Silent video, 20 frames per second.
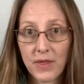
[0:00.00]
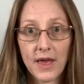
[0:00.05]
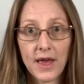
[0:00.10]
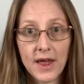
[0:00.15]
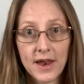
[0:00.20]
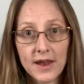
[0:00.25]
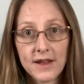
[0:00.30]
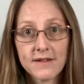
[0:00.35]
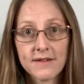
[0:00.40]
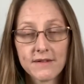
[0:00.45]

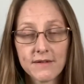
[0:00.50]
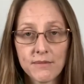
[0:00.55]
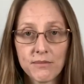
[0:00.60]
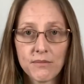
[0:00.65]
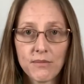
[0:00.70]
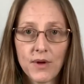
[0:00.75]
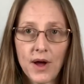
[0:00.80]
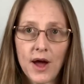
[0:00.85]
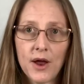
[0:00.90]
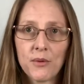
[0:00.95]
And
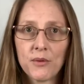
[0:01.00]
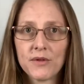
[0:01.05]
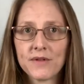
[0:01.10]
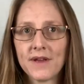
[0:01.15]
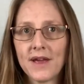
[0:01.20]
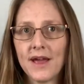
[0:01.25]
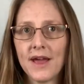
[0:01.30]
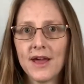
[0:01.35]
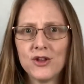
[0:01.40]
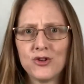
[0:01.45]
I don't want to
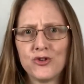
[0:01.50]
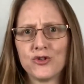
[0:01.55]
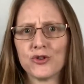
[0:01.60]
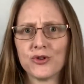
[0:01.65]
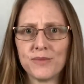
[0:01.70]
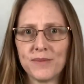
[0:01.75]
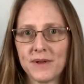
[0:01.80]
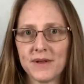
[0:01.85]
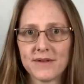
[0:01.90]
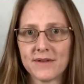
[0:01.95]
say injured,
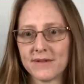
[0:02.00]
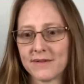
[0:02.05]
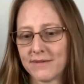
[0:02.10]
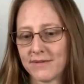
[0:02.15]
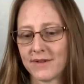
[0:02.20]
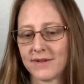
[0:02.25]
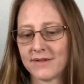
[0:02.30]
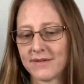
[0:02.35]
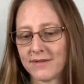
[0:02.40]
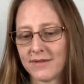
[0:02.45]
because
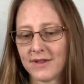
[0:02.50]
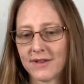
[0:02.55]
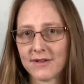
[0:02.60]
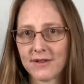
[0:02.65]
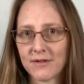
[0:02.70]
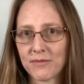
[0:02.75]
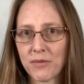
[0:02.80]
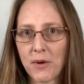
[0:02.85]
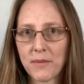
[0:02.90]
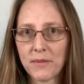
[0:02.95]
this is
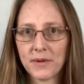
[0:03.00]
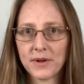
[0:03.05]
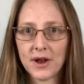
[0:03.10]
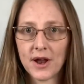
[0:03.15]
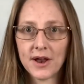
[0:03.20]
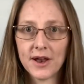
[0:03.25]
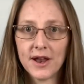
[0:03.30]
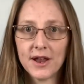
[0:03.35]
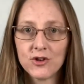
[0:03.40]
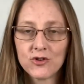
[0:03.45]
probably not
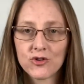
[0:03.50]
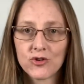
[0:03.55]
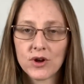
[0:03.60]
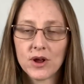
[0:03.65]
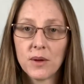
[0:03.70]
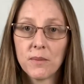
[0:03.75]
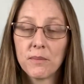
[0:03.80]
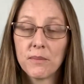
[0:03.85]
an injury,